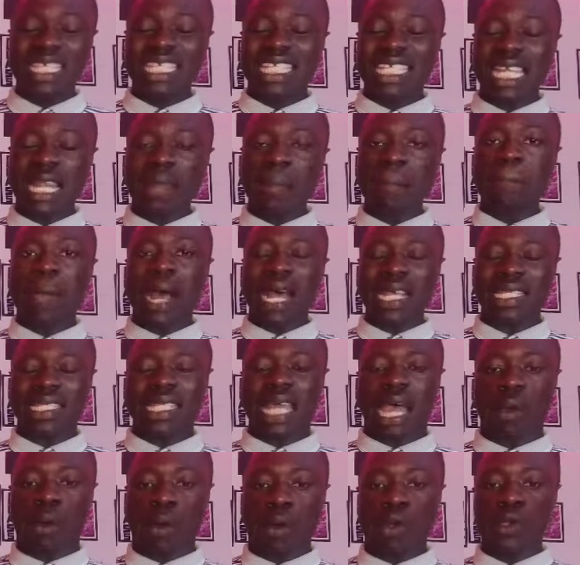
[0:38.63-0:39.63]
Slim
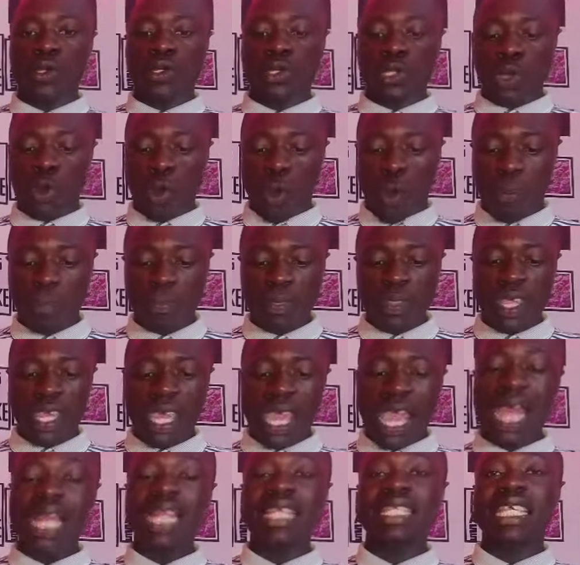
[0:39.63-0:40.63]
Basta, one so no,
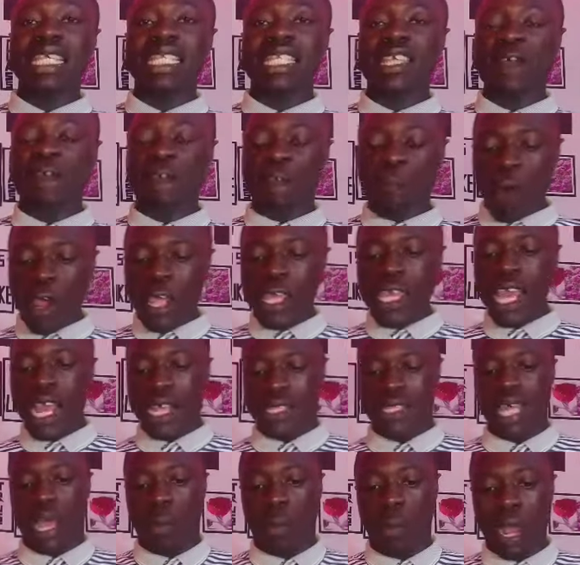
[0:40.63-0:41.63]
and this is a 4
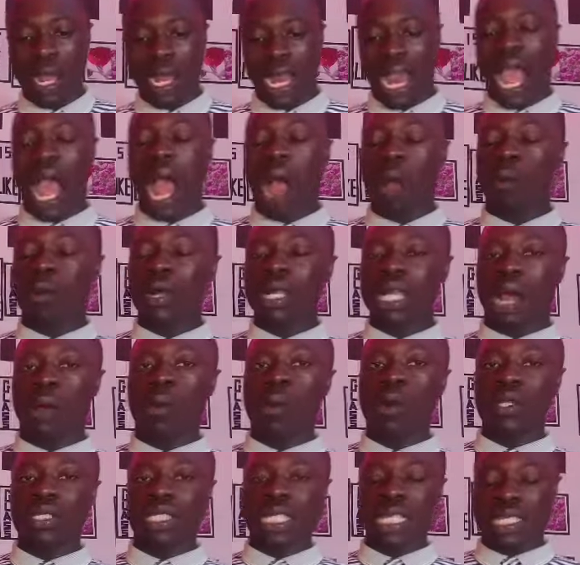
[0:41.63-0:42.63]
years acquired aqua that
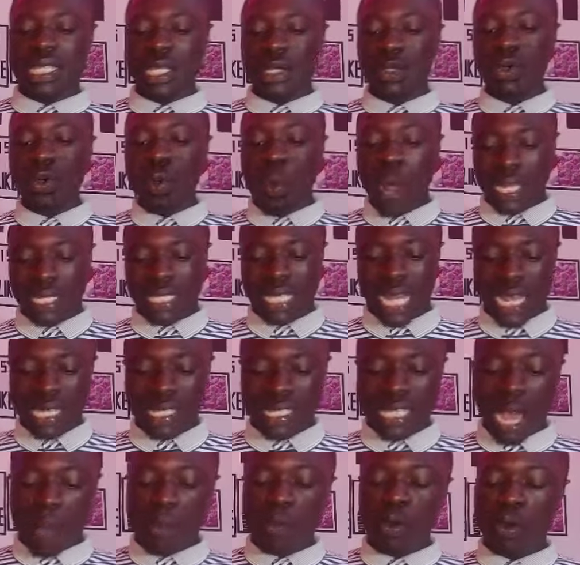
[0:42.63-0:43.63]
was the US. I
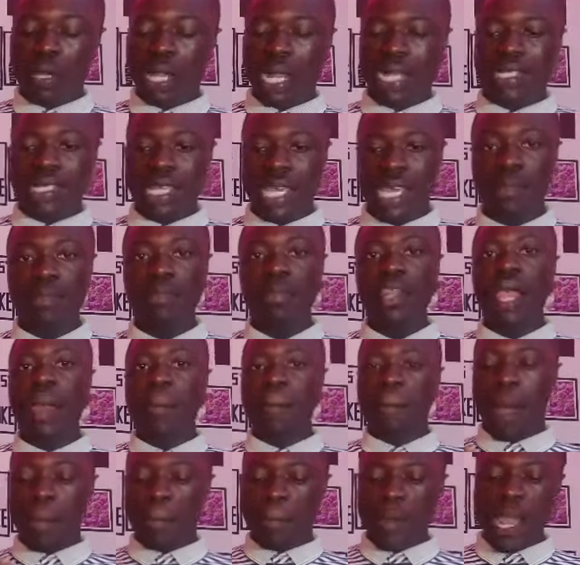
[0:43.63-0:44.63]
see America say,
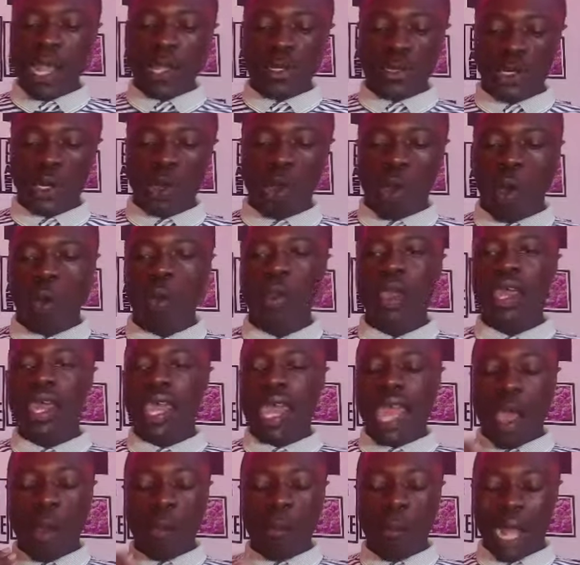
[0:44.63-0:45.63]
Papa, and so no,
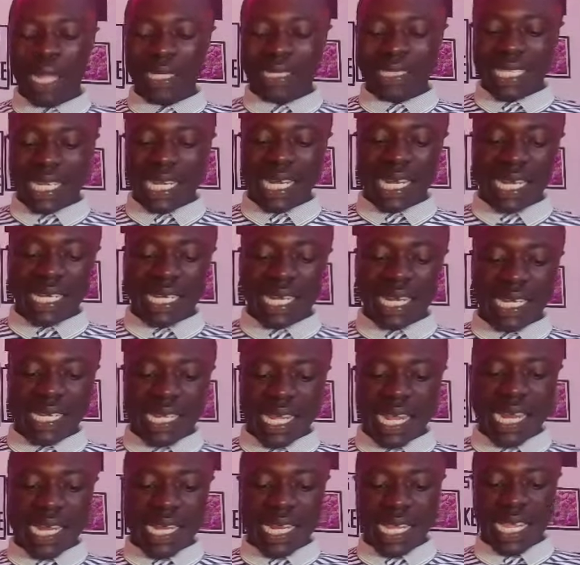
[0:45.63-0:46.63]
and watching it,
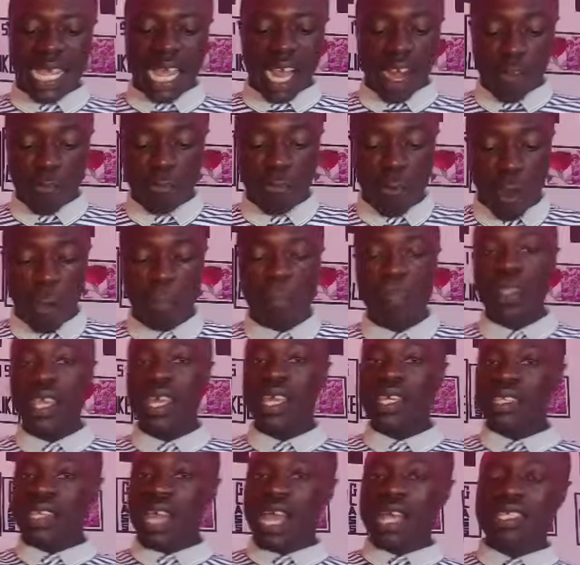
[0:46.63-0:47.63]
then out of four,
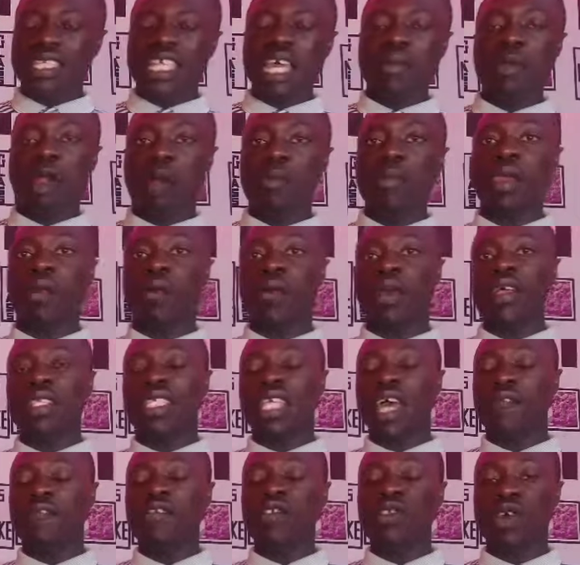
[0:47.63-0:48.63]
yes, several million
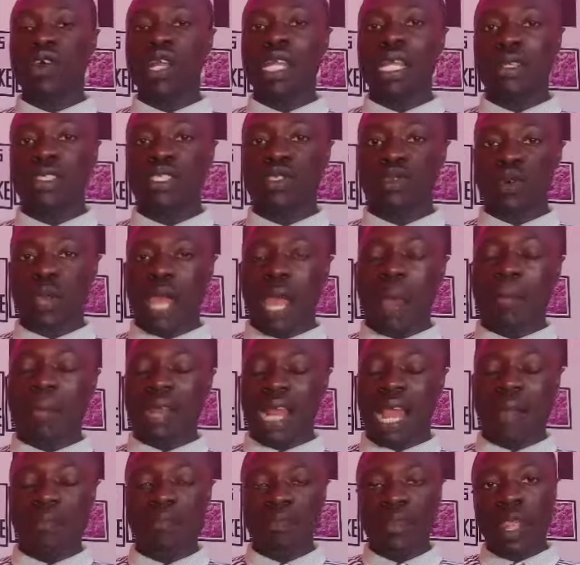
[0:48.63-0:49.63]
questions, video, and so
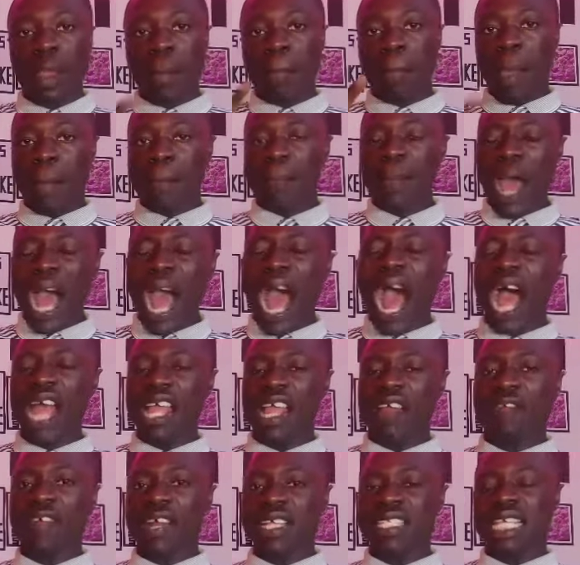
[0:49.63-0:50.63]
Emra, Papa, I
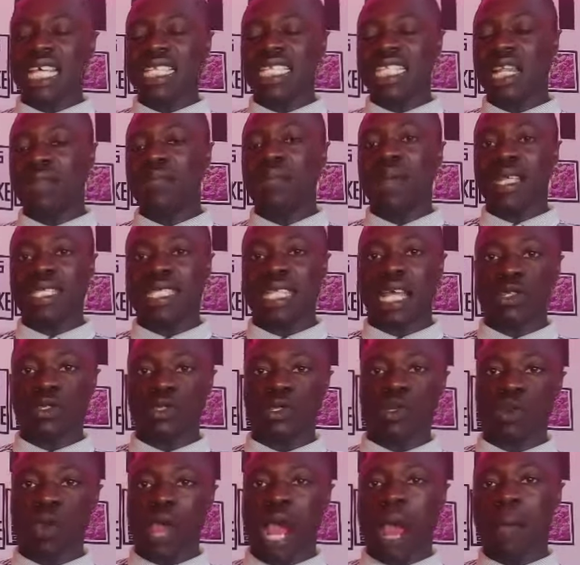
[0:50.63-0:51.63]
have friends, Slim Basta, and
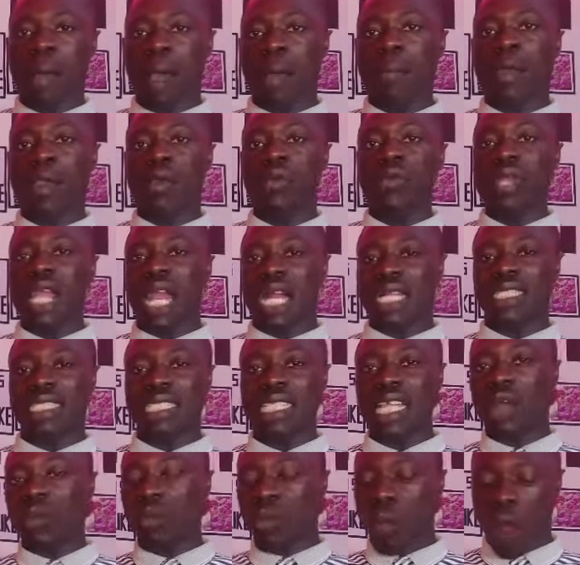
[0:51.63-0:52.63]
so no, about react,
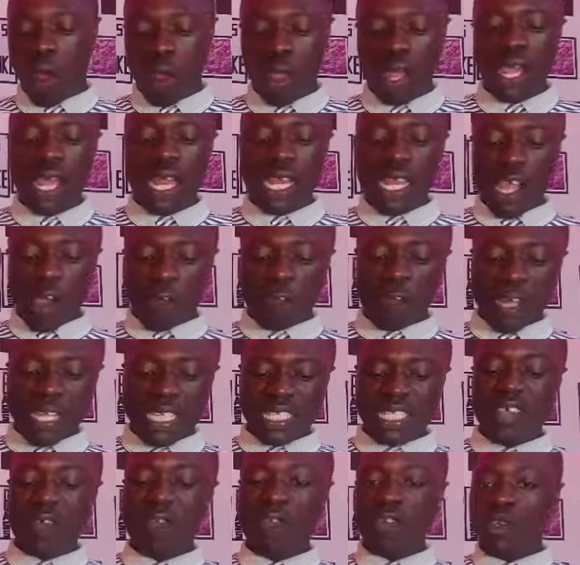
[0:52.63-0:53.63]
Yanko, Yanko,
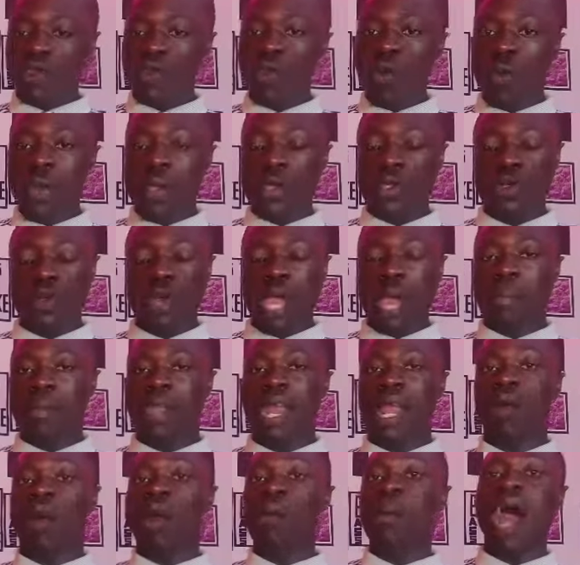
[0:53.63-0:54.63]
the video, and so
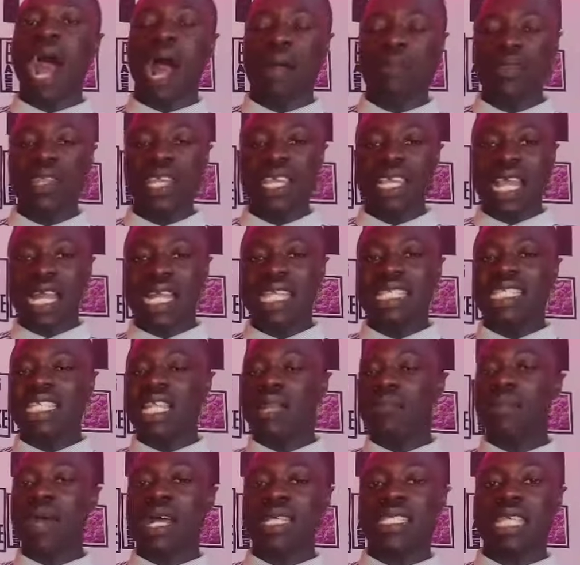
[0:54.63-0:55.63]
Emra, Koba, yet the
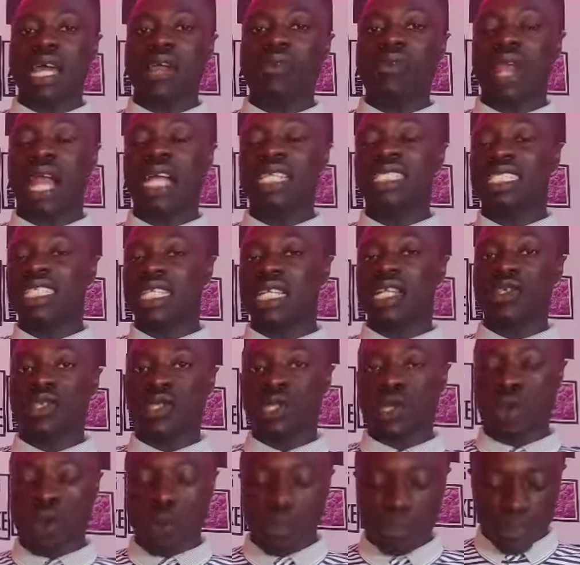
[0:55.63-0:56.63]
Slim Basta reaction, and
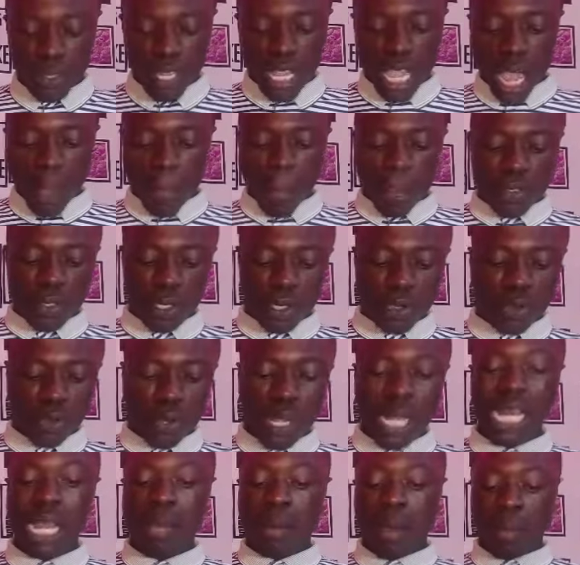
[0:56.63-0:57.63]
so no, and best also
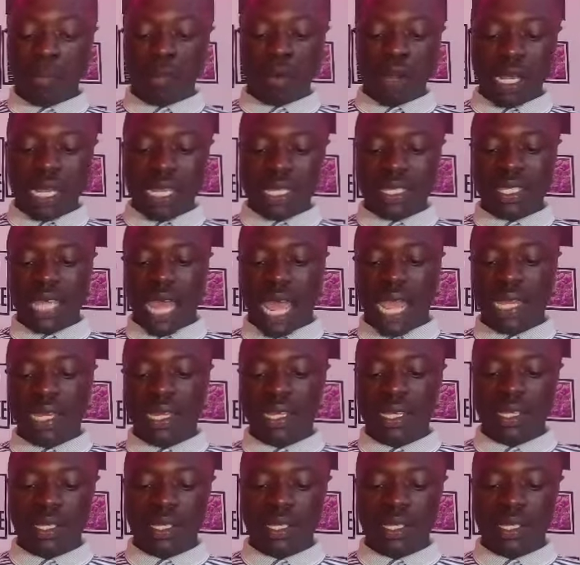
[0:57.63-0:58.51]
Eddie Mamma on this side.